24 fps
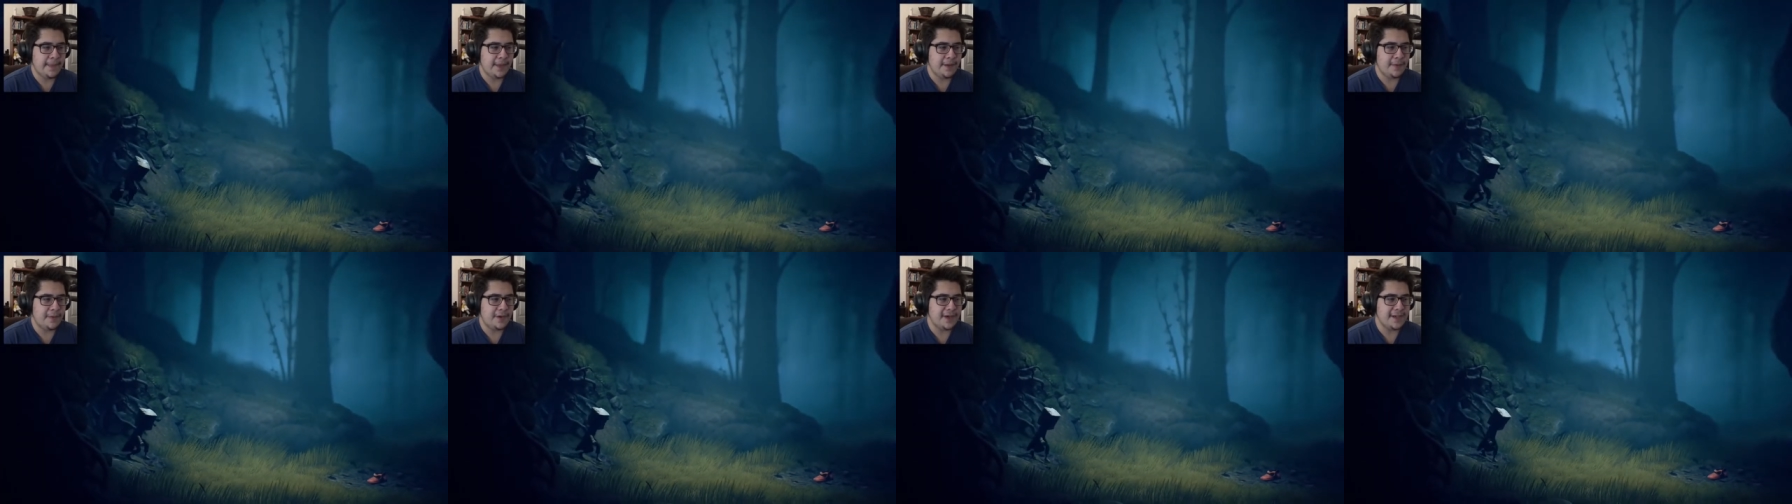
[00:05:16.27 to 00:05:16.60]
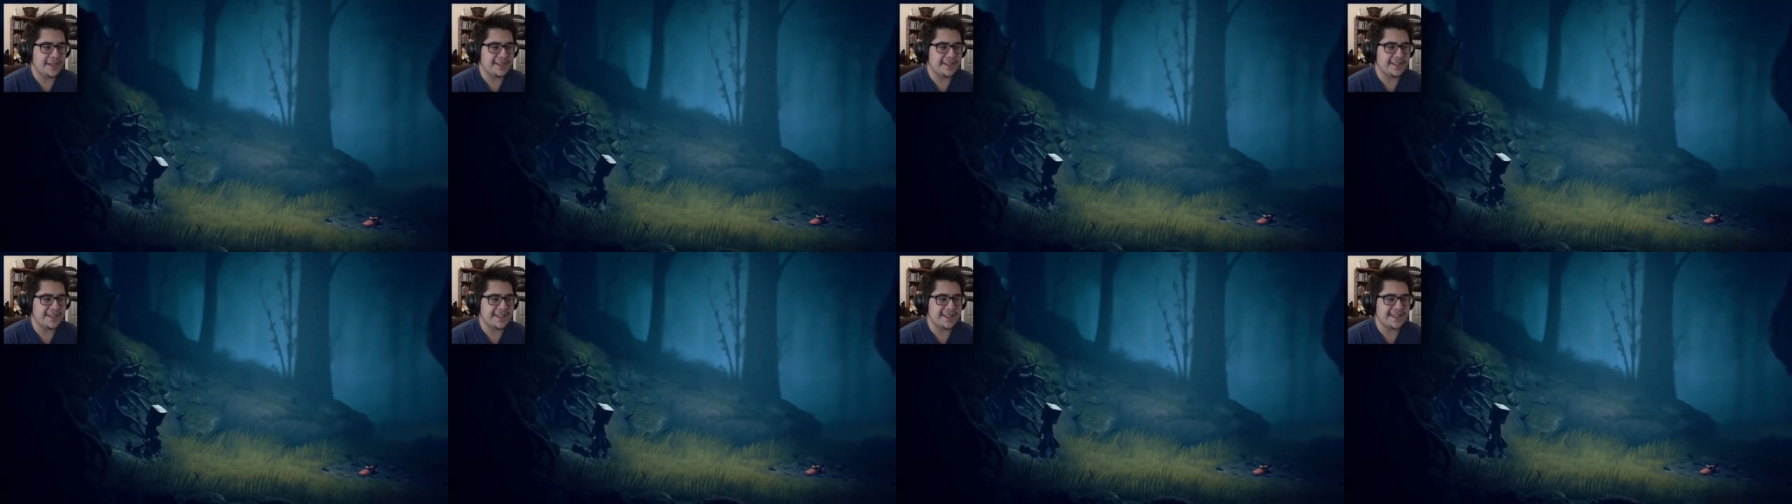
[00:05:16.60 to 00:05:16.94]
What
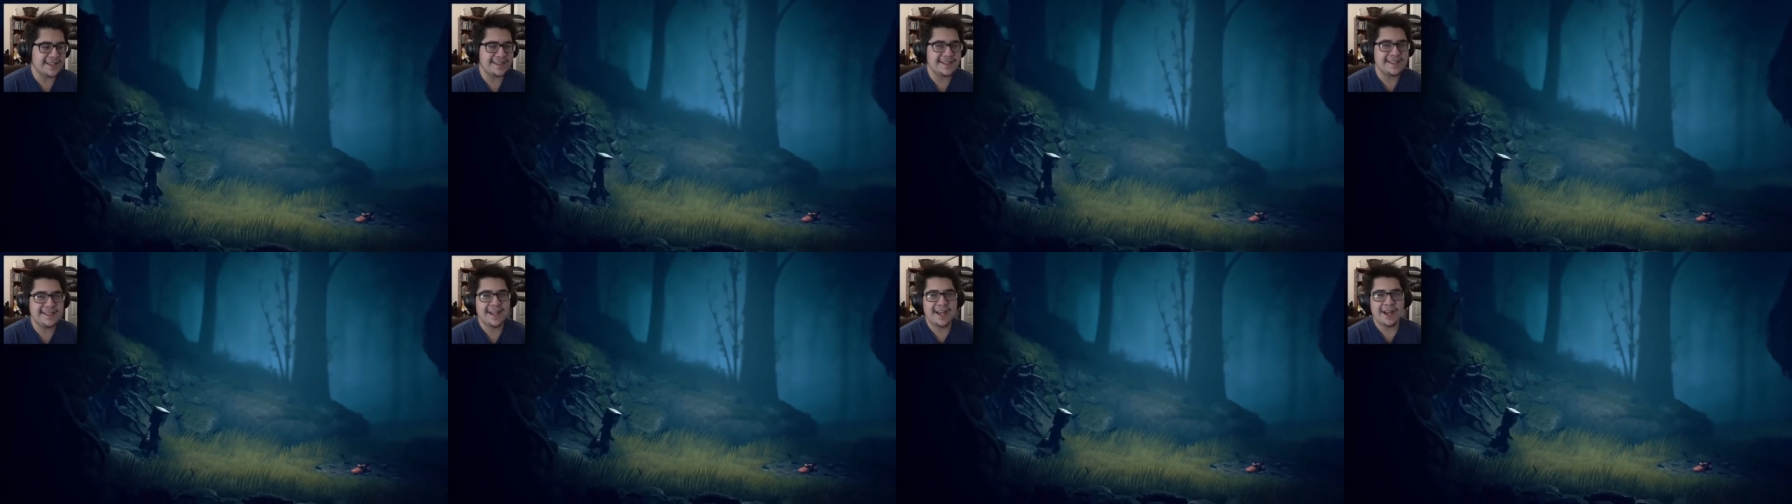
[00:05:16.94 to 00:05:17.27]
is this?